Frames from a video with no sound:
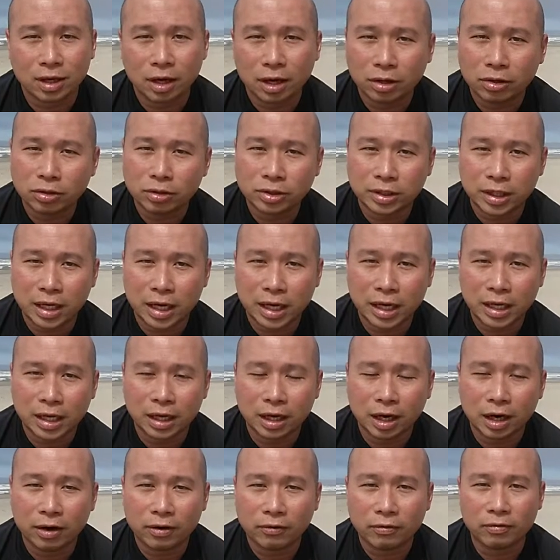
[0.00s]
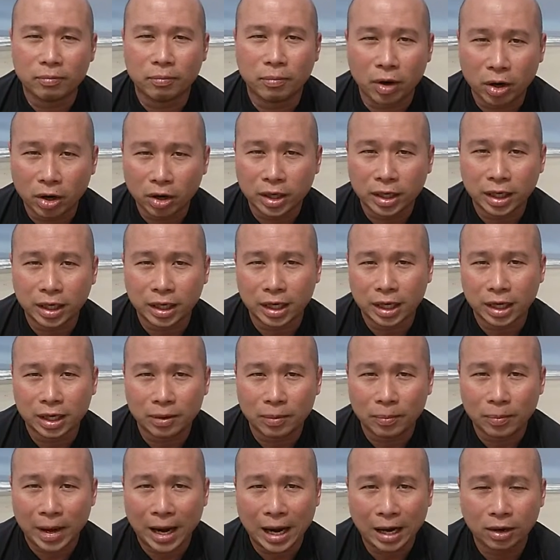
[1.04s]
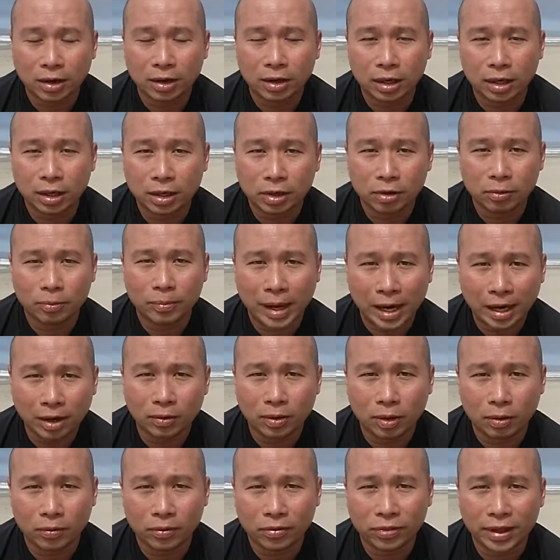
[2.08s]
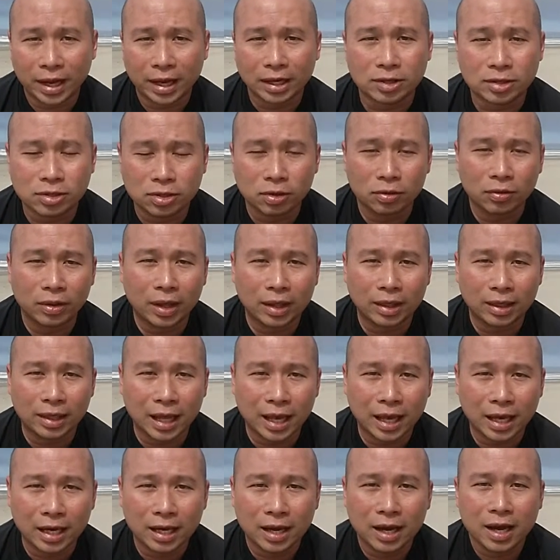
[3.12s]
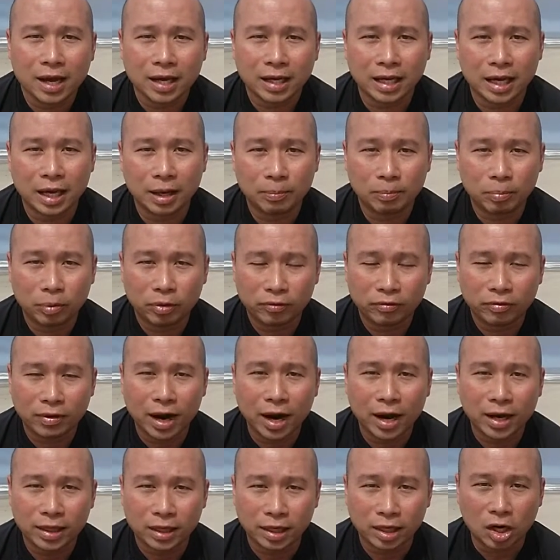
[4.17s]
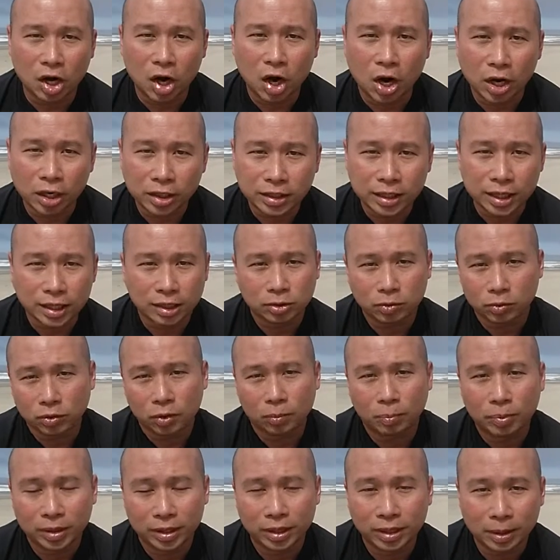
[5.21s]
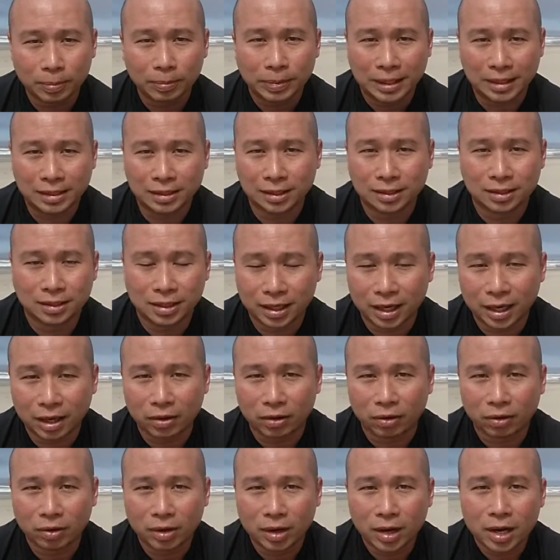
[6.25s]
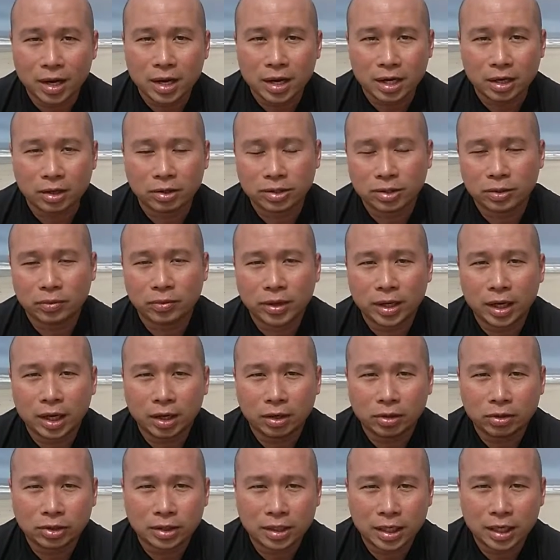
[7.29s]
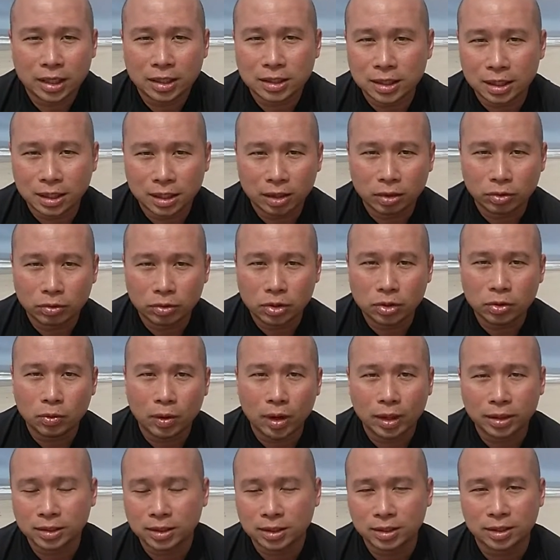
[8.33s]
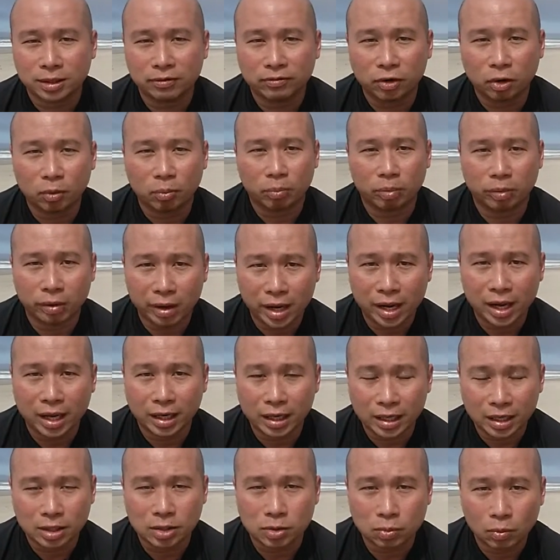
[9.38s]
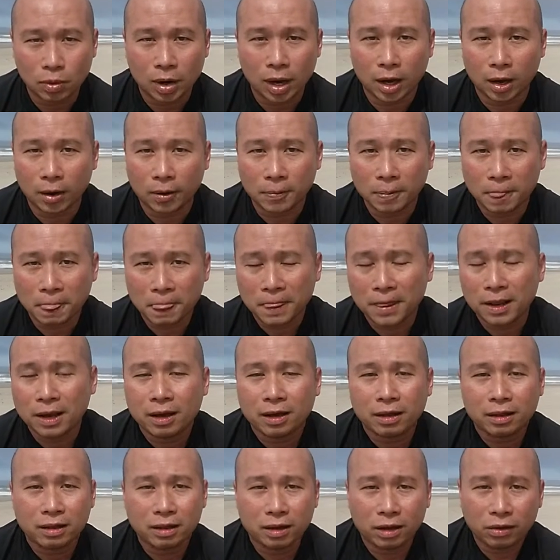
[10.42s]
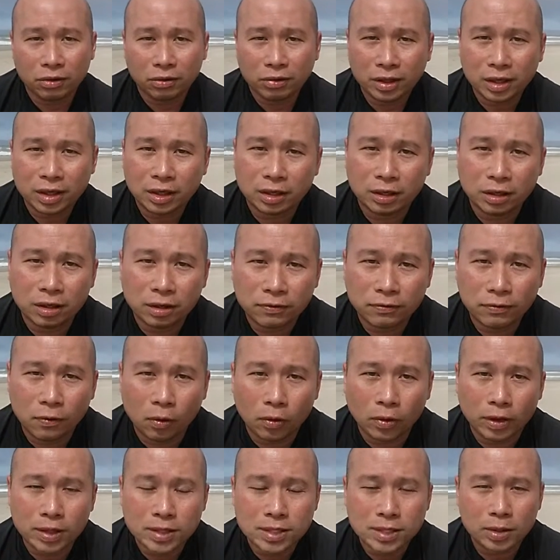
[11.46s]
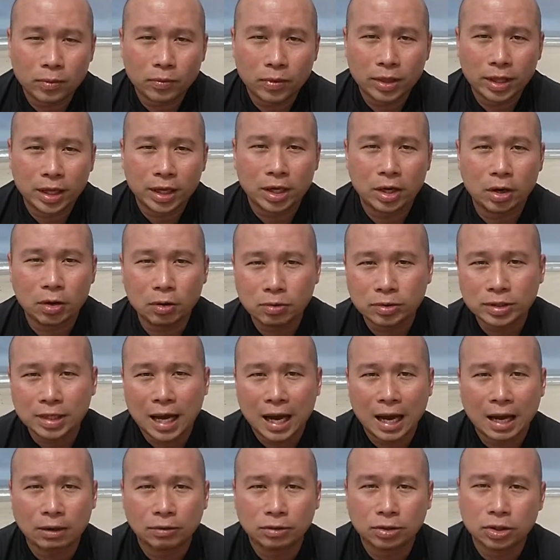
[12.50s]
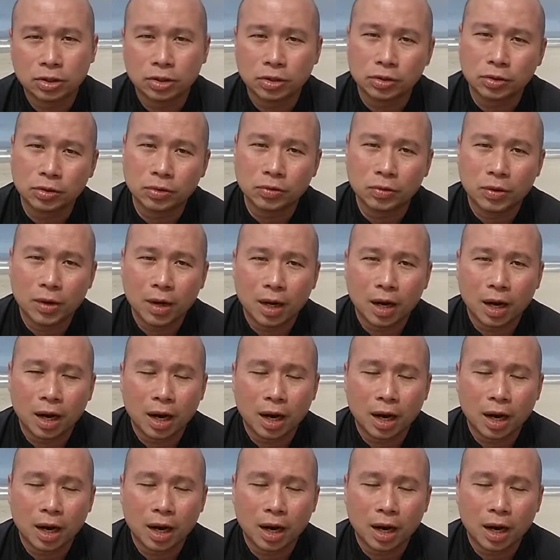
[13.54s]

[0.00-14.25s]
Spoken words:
an understanding of marketing and their background with that, so that they can provide the context when they're putting the pieces together. Someone that understands the little nuances of your brand as well. The other thing to look for is someone that knows how to